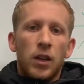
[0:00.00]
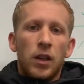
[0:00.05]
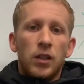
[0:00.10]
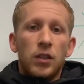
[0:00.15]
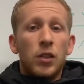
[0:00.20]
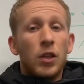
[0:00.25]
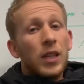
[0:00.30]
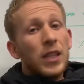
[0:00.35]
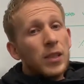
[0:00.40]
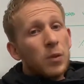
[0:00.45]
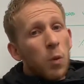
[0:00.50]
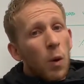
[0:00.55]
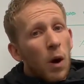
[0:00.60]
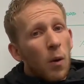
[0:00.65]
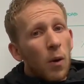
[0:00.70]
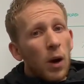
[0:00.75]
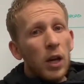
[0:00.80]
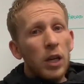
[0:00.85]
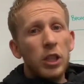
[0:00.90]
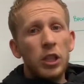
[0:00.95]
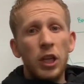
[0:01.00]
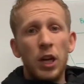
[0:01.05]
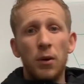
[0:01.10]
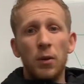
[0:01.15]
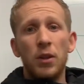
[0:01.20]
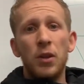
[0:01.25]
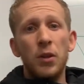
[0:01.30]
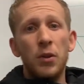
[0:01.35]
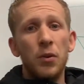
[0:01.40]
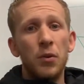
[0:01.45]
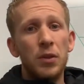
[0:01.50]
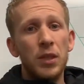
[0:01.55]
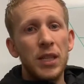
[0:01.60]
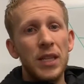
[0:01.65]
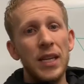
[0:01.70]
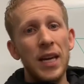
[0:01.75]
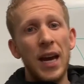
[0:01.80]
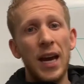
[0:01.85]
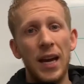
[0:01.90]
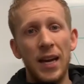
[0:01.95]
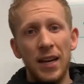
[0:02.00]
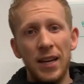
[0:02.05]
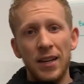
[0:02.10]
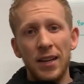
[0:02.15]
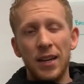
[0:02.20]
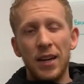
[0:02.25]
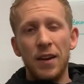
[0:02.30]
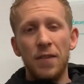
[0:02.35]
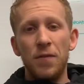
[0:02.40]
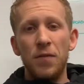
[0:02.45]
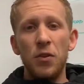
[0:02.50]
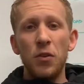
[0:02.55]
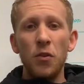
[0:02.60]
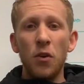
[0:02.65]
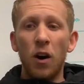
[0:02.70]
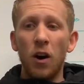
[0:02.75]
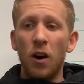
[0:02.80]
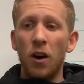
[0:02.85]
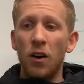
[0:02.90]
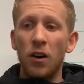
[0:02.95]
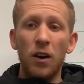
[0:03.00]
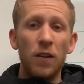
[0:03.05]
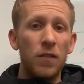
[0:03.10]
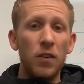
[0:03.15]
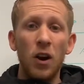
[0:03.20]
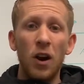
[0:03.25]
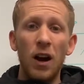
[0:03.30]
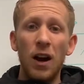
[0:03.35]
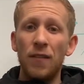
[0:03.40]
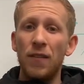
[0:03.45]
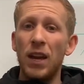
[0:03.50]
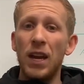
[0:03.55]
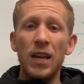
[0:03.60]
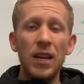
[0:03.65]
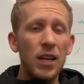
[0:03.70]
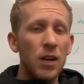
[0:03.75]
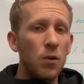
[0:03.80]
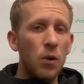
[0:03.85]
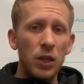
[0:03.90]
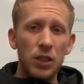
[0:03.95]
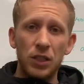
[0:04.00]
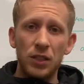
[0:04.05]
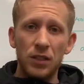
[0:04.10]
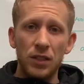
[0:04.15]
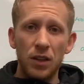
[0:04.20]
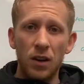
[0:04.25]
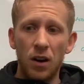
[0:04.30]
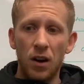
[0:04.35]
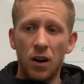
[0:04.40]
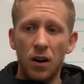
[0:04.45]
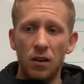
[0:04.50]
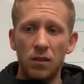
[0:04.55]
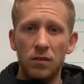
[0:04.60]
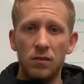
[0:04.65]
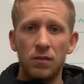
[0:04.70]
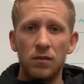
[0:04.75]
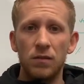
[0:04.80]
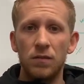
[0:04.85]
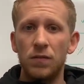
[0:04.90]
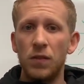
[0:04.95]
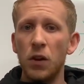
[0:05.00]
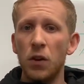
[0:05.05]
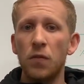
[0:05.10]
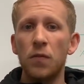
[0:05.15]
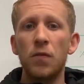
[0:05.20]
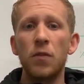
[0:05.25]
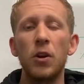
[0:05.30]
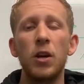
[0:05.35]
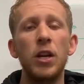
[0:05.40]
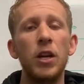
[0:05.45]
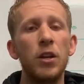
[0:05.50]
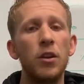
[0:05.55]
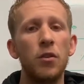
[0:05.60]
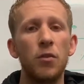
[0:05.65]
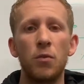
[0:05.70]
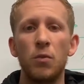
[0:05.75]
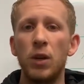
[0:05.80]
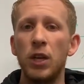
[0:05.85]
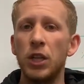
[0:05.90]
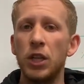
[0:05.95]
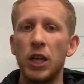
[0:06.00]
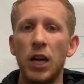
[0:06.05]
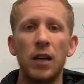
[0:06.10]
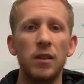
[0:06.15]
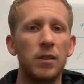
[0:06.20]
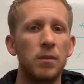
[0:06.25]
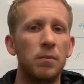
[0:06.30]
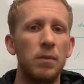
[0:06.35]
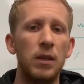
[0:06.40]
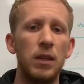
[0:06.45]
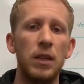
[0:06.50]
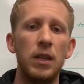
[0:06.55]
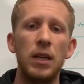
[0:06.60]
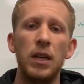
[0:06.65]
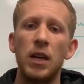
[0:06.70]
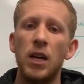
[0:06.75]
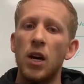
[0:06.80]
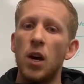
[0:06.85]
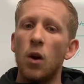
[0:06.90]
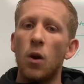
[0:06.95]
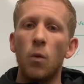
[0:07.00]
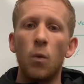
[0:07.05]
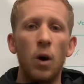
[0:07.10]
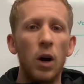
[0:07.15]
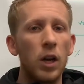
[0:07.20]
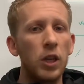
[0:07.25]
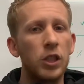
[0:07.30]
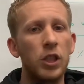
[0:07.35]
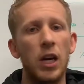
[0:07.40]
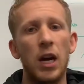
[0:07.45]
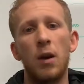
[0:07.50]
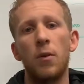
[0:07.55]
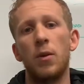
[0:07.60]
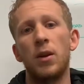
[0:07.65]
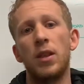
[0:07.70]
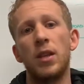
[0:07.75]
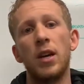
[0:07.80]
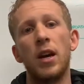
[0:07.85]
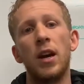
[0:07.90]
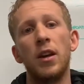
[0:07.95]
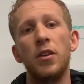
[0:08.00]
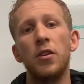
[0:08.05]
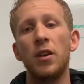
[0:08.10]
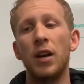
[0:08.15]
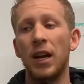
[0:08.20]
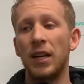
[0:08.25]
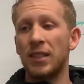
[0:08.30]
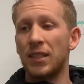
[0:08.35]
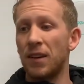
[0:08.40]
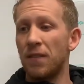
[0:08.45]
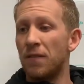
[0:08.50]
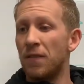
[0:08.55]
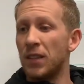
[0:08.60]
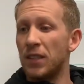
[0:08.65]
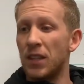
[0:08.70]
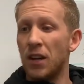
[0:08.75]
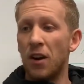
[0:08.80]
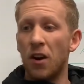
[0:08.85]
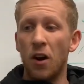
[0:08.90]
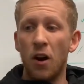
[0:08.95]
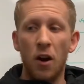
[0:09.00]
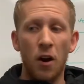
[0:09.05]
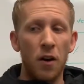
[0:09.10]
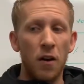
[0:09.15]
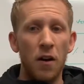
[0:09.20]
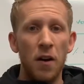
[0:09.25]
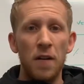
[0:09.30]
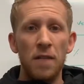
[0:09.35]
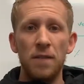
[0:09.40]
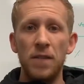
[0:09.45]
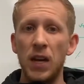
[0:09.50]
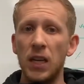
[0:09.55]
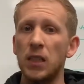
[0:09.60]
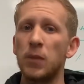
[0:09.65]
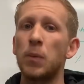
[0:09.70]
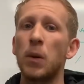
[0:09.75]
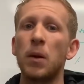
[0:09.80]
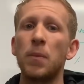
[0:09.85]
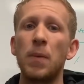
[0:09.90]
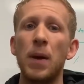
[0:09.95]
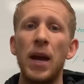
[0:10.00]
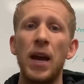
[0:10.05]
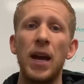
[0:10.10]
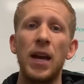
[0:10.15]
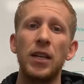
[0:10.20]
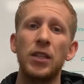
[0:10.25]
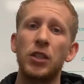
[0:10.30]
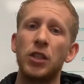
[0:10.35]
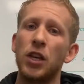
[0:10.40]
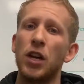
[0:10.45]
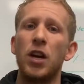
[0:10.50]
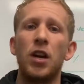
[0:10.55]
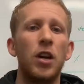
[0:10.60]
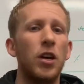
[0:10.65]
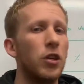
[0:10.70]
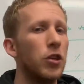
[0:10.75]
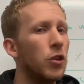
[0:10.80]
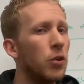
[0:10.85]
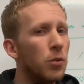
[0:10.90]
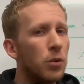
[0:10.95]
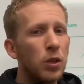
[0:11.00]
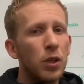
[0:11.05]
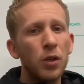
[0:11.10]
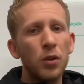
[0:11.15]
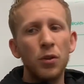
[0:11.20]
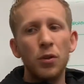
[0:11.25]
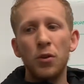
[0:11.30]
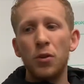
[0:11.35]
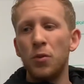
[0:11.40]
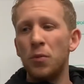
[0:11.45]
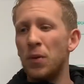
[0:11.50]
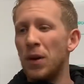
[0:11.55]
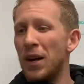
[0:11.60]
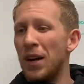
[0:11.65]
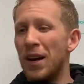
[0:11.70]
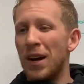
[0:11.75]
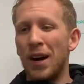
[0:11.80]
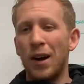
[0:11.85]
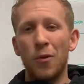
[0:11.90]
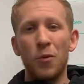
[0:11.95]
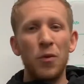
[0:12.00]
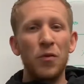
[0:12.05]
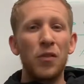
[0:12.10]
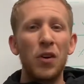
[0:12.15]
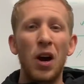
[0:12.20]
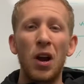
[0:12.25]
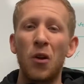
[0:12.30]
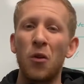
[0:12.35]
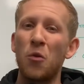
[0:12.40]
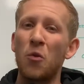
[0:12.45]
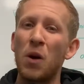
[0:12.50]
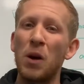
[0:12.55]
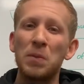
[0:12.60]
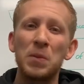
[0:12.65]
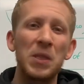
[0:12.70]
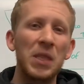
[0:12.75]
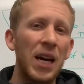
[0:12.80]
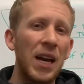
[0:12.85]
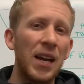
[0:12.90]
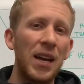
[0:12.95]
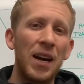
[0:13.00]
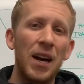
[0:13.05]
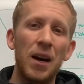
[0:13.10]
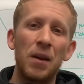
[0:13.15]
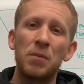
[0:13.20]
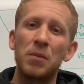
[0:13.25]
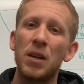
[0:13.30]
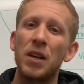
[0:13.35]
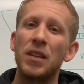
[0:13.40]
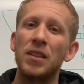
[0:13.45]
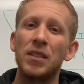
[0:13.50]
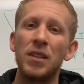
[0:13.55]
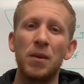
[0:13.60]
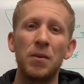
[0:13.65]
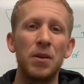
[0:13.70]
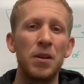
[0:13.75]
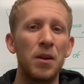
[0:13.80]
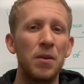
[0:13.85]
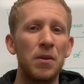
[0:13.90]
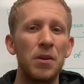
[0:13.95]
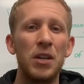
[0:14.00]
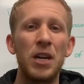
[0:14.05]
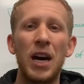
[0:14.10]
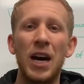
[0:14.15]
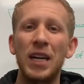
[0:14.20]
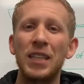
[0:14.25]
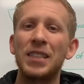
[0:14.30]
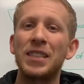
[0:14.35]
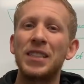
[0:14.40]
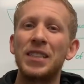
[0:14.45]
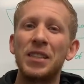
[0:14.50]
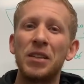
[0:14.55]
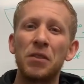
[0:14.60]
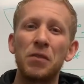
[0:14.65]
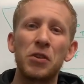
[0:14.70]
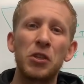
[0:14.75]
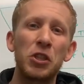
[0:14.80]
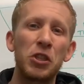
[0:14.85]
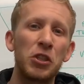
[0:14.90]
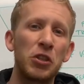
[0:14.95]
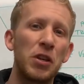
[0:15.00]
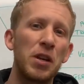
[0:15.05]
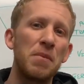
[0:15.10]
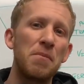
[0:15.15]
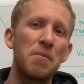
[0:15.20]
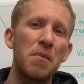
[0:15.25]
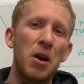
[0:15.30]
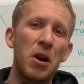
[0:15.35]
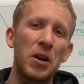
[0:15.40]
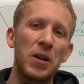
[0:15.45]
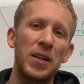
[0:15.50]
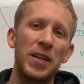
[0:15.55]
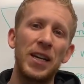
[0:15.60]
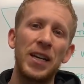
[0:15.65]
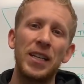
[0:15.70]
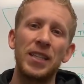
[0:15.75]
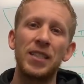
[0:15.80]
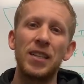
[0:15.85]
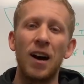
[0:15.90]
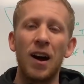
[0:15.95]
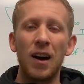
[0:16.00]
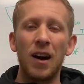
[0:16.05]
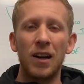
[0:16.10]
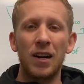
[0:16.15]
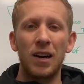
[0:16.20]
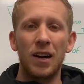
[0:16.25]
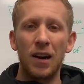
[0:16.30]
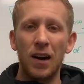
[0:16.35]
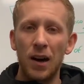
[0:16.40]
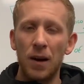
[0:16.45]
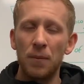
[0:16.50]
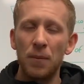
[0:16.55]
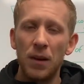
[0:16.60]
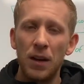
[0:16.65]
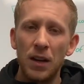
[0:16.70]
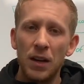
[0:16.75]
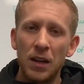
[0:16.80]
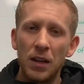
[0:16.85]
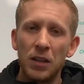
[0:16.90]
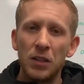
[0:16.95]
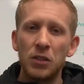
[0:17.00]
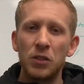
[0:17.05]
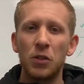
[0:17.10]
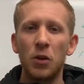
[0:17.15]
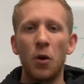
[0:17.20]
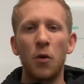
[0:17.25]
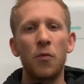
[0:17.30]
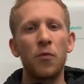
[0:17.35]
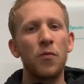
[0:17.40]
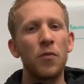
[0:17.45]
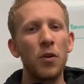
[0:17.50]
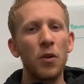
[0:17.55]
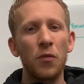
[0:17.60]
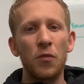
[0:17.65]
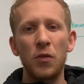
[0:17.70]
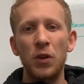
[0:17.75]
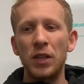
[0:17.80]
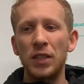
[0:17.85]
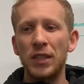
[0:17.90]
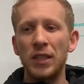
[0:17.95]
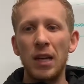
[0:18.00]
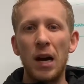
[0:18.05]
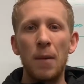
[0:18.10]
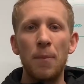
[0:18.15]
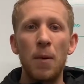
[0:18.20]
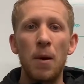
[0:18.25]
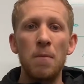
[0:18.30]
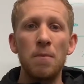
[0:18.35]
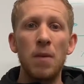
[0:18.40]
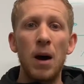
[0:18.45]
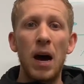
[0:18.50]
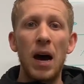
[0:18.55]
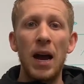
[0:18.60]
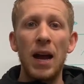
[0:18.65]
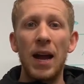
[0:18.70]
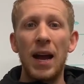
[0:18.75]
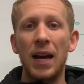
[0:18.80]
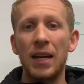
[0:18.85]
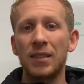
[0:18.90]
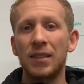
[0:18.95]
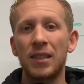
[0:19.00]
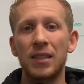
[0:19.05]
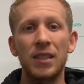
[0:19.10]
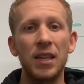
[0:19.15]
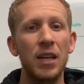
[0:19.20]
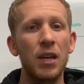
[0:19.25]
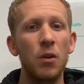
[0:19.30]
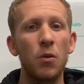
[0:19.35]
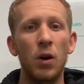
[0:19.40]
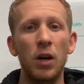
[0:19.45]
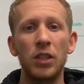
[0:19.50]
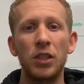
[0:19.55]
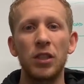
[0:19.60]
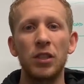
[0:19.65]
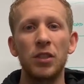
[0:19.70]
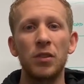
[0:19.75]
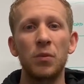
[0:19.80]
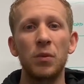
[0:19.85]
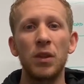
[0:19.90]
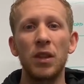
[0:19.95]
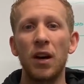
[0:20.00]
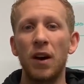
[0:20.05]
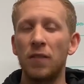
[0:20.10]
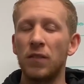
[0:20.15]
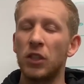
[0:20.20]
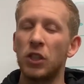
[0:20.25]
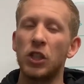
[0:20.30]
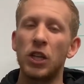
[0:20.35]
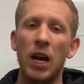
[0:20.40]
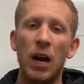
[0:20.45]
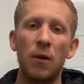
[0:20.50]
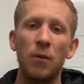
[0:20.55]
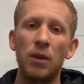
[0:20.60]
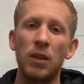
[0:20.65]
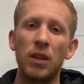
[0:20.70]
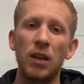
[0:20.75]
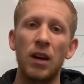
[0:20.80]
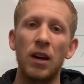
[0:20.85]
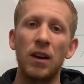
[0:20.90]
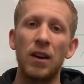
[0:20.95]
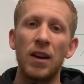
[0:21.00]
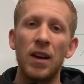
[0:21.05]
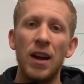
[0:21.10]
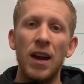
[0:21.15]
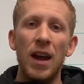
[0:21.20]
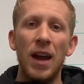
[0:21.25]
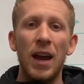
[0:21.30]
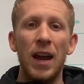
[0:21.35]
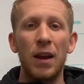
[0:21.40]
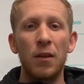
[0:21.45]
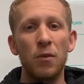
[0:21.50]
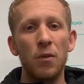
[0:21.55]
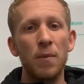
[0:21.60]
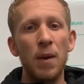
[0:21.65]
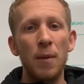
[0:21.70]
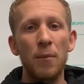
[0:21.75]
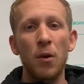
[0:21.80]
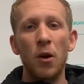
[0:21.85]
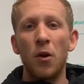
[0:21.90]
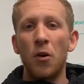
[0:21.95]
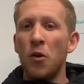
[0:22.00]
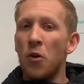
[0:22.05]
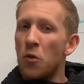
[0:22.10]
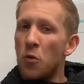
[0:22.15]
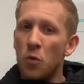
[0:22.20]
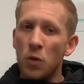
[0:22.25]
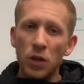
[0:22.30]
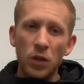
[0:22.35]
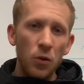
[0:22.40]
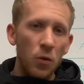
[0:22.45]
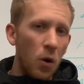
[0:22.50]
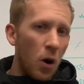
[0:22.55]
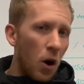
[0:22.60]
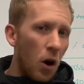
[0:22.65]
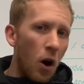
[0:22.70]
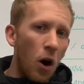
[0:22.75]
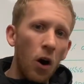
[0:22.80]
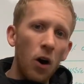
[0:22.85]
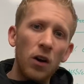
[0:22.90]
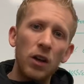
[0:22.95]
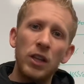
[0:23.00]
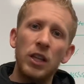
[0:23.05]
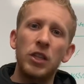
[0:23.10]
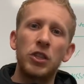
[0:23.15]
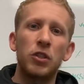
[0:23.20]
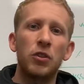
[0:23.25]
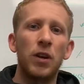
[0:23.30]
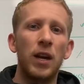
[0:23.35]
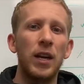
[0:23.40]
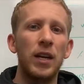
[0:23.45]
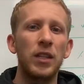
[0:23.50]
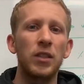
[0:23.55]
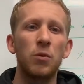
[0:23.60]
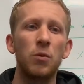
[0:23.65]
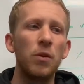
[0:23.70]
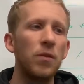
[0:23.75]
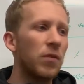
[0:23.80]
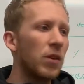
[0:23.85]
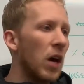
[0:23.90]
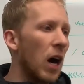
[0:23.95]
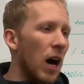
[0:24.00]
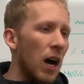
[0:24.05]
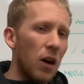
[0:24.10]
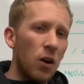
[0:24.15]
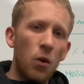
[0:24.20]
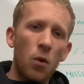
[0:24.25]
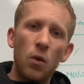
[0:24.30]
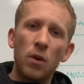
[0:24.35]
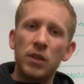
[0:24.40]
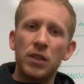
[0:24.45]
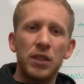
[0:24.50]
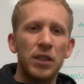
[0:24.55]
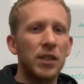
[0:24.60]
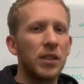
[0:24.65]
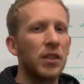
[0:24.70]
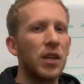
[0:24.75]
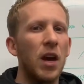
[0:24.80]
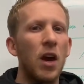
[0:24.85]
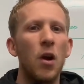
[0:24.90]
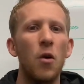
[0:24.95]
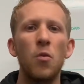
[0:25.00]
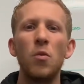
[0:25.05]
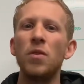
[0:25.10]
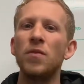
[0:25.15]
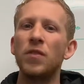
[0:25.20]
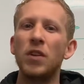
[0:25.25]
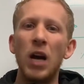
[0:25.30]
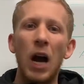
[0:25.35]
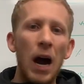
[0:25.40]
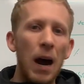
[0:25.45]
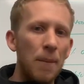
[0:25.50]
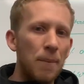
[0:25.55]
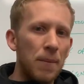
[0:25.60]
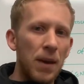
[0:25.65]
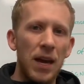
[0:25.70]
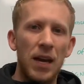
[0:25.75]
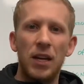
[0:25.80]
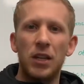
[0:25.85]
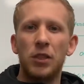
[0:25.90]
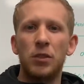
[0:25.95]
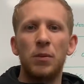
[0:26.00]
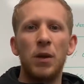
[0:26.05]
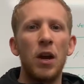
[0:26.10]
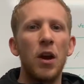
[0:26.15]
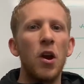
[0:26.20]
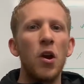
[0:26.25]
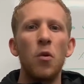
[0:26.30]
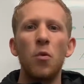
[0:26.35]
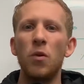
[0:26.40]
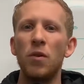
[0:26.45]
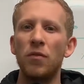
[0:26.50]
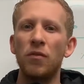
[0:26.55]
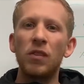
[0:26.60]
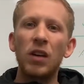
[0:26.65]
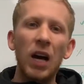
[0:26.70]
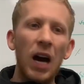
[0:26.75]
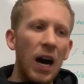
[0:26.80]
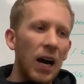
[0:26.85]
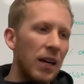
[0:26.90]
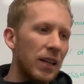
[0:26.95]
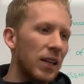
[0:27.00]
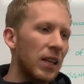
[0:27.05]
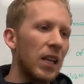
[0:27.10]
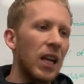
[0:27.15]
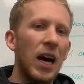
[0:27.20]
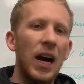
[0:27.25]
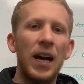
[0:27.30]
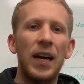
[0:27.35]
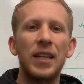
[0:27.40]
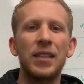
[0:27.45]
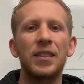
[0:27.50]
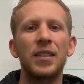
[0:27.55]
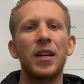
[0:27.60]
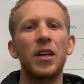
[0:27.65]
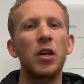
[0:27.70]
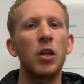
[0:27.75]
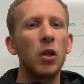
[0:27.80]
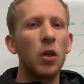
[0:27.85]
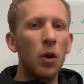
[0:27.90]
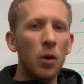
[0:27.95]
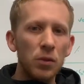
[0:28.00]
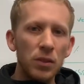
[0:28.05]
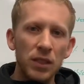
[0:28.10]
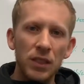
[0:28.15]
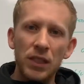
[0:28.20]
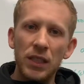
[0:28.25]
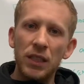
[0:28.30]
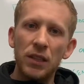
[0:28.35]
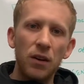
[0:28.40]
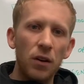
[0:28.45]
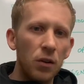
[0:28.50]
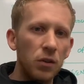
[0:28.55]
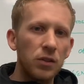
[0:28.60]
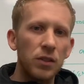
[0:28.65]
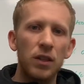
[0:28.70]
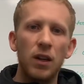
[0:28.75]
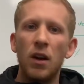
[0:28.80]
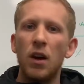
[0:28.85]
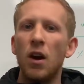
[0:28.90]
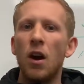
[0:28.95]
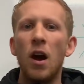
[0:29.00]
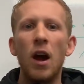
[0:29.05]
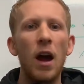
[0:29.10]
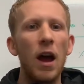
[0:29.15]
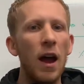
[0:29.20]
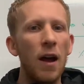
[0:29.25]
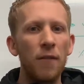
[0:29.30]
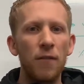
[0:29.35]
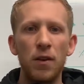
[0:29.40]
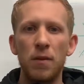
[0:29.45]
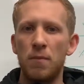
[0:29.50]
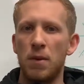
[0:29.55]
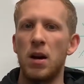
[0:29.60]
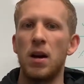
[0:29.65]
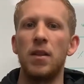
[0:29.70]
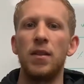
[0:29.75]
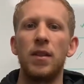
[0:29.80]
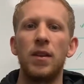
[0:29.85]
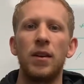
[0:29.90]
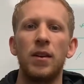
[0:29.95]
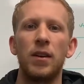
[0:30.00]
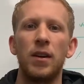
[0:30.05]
So this is what I wanted to share with you today. If y'all have any questions at all, feel free, you reach out to me, want to chat with you. You guys can visit our Facebook page, YouTube. We've got our website up, www.silverstreetmarketing.com. So feel free to stop on by, ask us any questions. We'd love to chat with you. And remember, we do all of these trainings. We've got courses, we've got management, we've got clients closing deals every month.